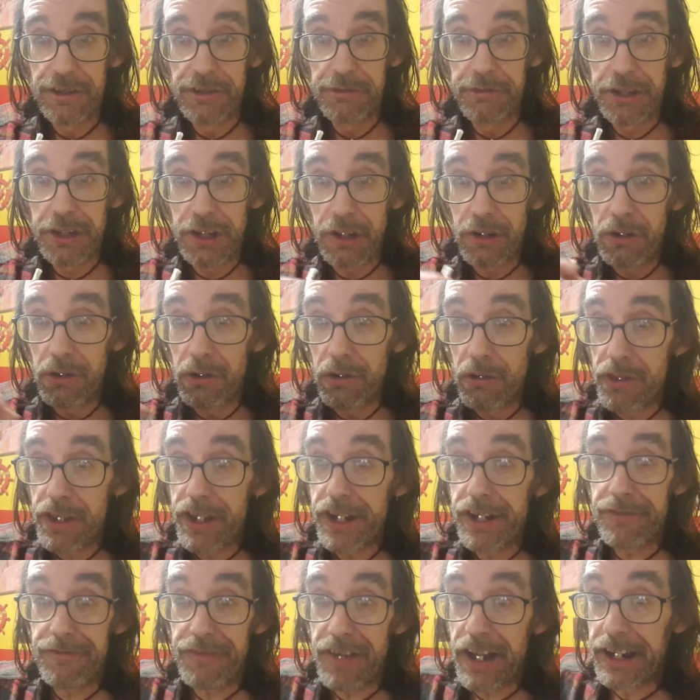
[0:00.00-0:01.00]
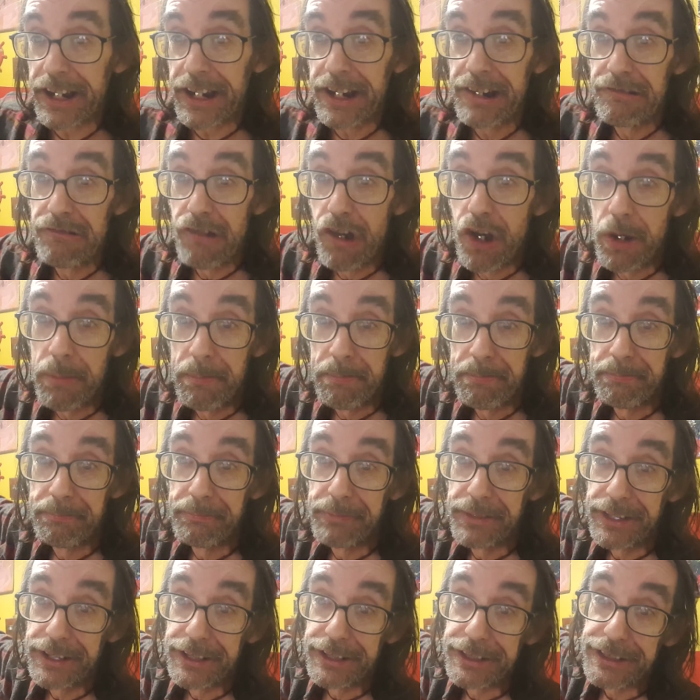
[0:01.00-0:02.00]
We got all these fucking rooms.
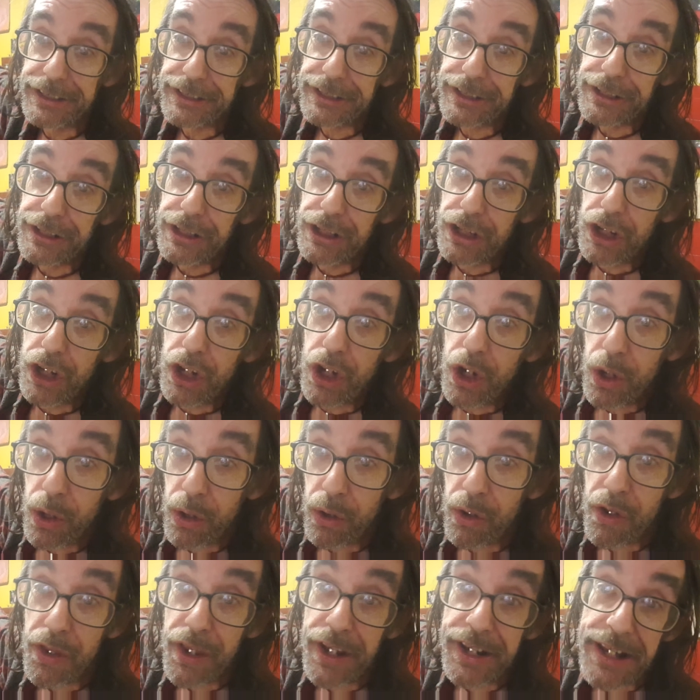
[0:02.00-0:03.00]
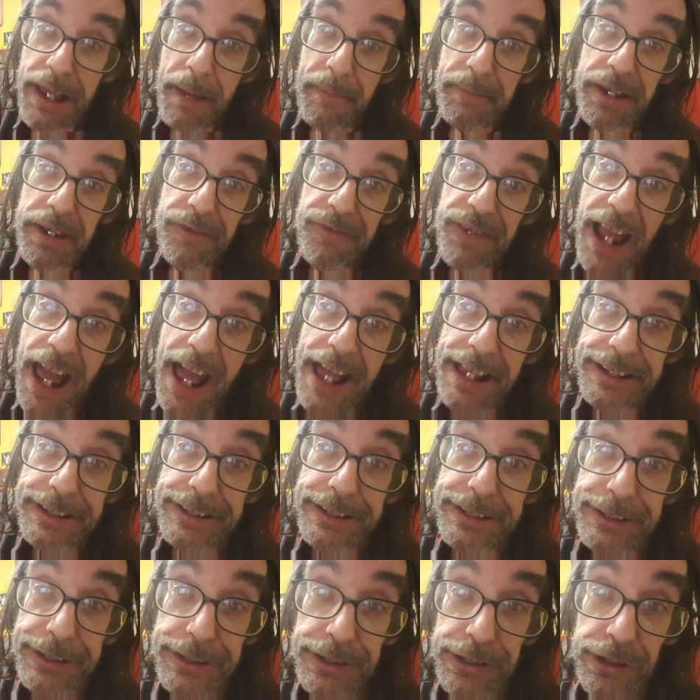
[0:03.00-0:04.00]
All these empty
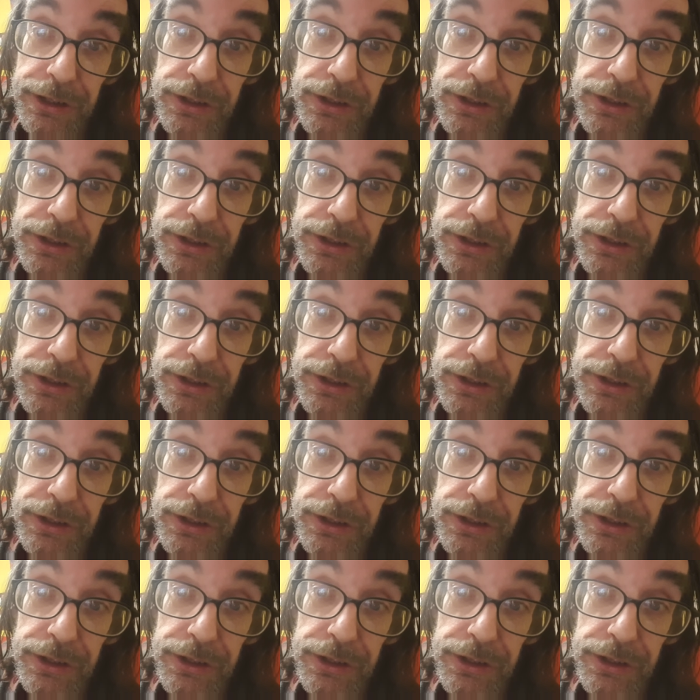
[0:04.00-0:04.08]
flats.